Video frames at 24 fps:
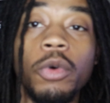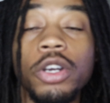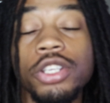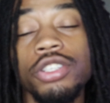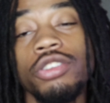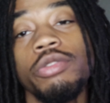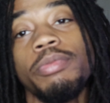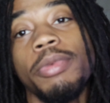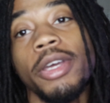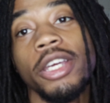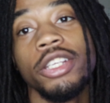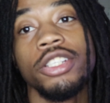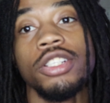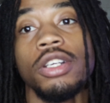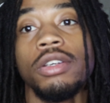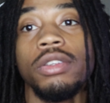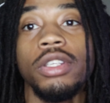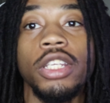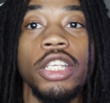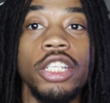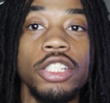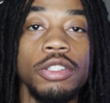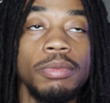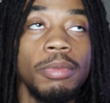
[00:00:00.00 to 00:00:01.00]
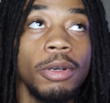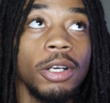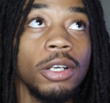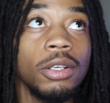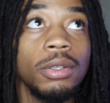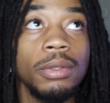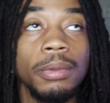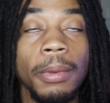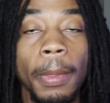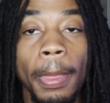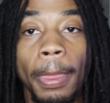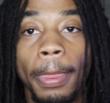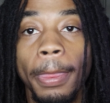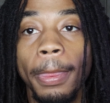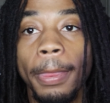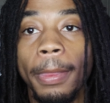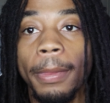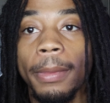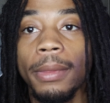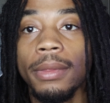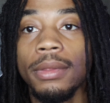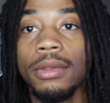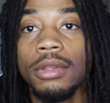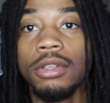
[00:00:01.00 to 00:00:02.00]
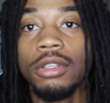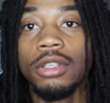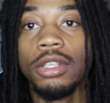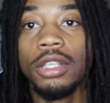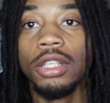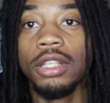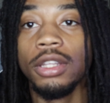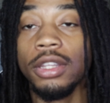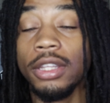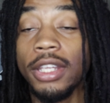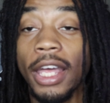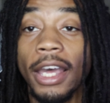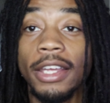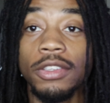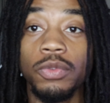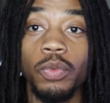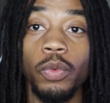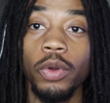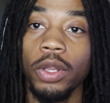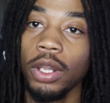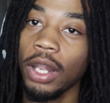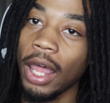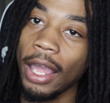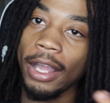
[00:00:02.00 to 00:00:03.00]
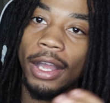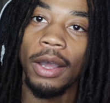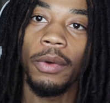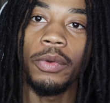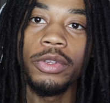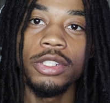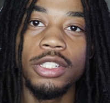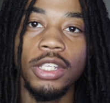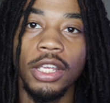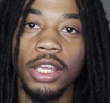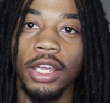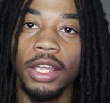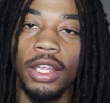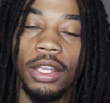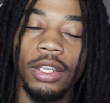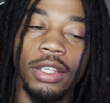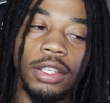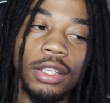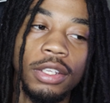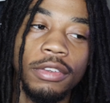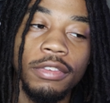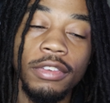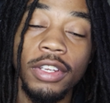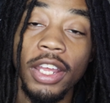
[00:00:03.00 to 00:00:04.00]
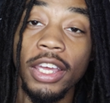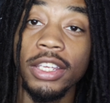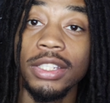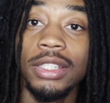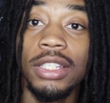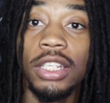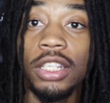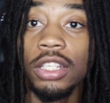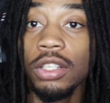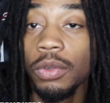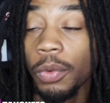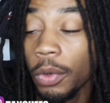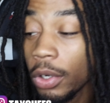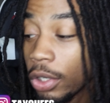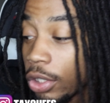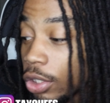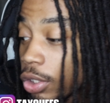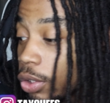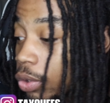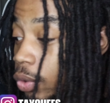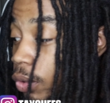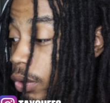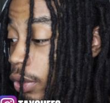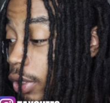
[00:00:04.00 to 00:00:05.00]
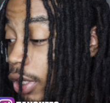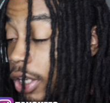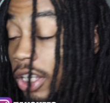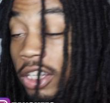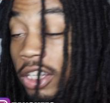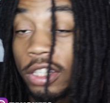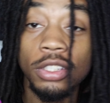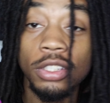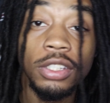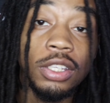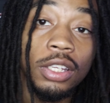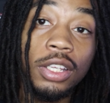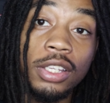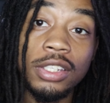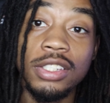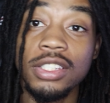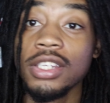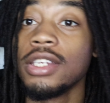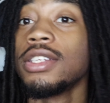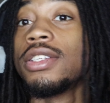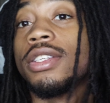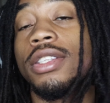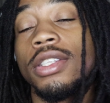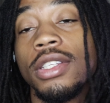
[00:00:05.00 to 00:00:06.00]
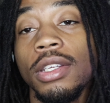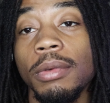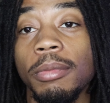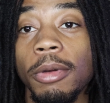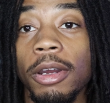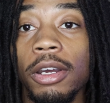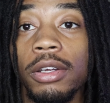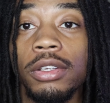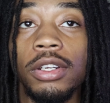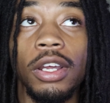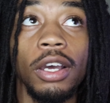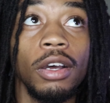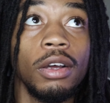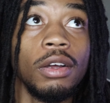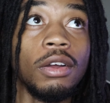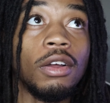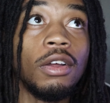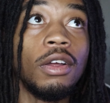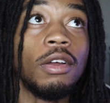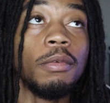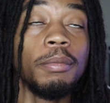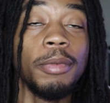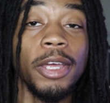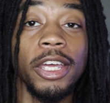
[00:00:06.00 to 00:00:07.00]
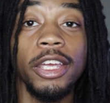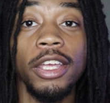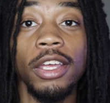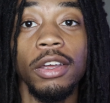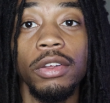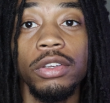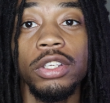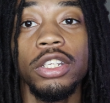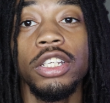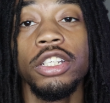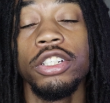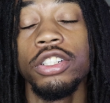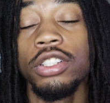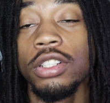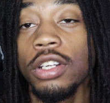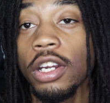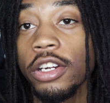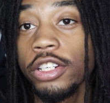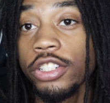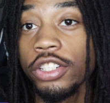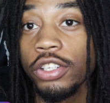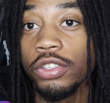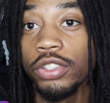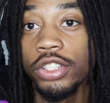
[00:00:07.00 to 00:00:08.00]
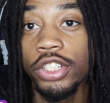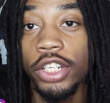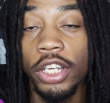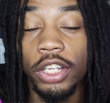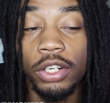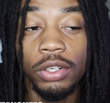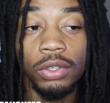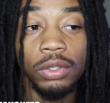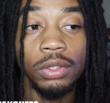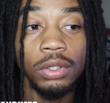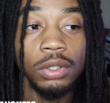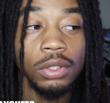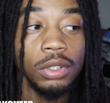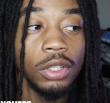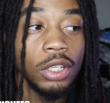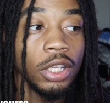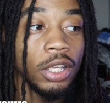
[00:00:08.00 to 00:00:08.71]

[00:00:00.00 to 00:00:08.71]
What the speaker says: once you pick your niche, bro, that's when, like I was saying, next thing you wanna do is consistency, bro. Now pick your niche, start your channel,